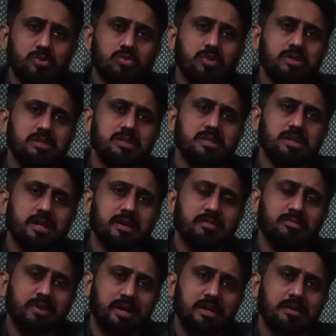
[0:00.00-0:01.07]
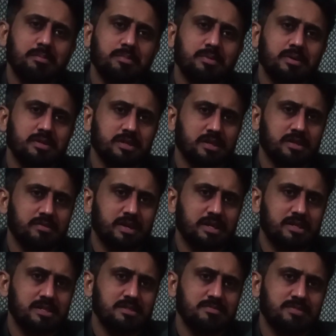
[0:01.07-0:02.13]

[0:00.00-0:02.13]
towards the viral conjunctivitis.